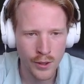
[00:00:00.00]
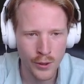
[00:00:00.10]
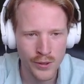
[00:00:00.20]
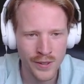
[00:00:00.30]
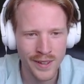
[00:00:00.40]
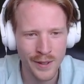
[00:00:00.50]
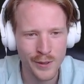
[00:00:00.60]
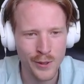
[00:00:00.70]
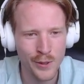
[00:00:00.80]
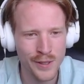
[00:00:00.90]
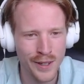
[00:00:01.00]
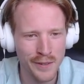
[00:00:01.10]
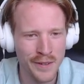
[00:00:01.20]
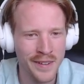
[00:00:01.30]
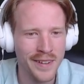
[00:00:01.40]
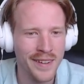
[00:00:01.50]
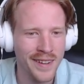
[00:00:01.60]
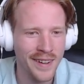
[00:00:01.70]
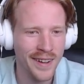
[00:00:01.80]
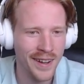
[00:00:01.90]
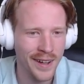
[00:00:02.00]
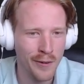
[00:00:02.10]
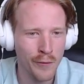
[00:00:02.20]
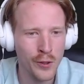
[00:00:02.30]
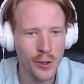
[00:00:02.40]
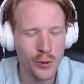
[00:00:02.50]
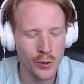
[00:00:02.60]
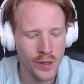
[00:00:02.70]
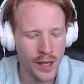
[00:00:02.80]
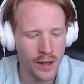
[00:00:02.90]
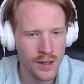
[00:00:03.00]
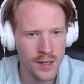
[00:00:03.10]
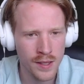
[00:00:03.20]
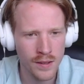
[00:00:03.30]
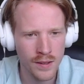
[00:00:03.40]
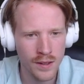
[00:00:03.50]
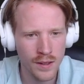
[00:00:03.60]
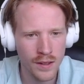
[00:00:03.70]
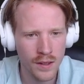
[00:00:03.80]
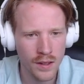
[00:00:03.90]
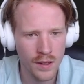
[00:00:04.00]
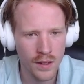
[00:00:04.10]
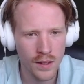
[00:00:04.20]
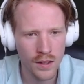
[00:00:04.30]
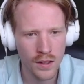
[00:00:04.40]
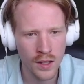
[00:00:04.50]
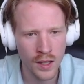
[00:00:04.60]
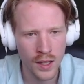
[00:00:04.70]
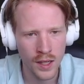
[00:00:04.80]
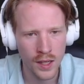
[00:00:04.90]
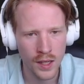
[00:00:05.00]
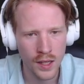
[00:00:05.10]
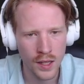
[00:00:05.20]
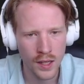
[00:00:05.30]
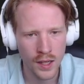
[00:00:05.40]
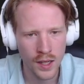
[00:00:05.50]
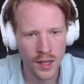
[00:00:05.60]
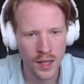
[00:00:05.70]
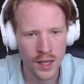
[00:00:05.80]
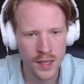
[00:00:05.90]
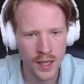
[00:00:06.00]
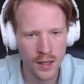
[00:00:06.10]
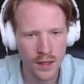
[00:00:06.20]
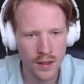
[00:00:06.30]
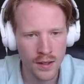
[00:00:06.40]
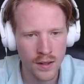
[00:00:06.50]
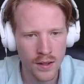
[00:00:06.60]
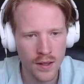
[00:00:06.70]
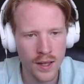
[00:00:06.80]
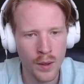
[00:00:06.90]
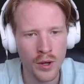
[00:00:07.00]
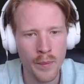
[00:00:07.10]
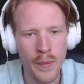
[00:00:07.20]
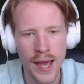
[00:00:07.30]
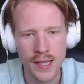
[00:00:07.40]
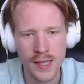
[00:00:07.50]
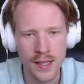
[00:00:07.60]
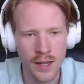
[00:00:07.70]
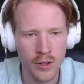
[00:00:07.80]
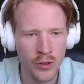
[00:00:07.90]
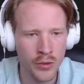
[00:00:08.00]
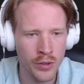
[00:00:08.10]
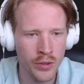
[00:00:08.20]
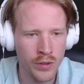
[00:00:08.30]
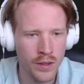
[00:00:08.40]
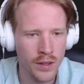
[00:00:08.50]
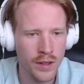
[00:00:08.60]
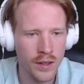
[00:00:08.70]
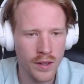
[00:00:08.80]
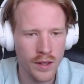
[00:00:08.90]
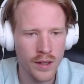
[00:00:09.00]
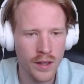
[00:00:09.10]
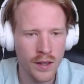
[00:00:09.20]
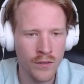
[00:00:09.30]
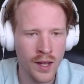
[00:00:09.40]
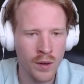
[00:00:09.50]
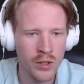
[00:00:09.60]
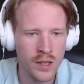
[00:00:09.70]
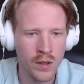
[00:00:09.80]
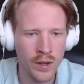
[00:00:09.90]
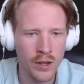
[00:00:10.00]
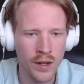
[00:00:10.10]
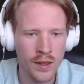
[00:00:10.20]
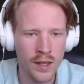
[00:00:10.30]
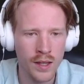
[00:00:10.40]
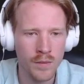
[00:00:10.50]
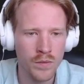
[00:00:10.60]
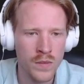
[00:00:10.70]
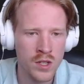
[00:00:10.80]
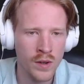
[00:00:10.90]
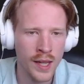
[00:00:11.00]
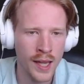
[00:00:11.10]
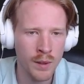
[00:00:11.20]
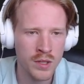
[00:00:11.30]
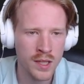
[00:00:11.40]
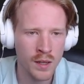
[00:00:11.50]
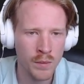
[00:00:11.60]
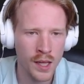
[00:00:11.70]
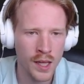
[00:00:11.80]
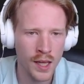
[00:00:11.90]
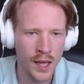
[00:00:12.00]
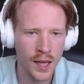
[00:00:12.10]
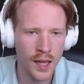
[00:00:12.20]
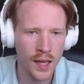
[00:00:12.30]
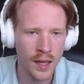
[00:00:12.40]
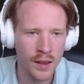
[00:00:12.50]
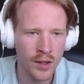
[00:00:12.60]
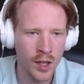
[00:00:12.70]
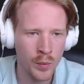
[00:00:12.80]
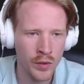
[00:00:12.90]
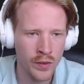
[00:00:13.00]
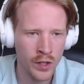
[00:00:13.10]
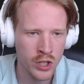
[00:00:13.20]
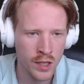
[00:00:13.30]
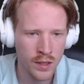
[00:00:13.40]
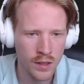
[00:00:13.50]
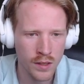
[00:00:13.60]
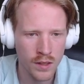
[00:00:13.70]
Close. That was close enough. View carousel content. And we're going to pass that title through. Now we're just going to render nothing. So again, I'm just going to make a little helper function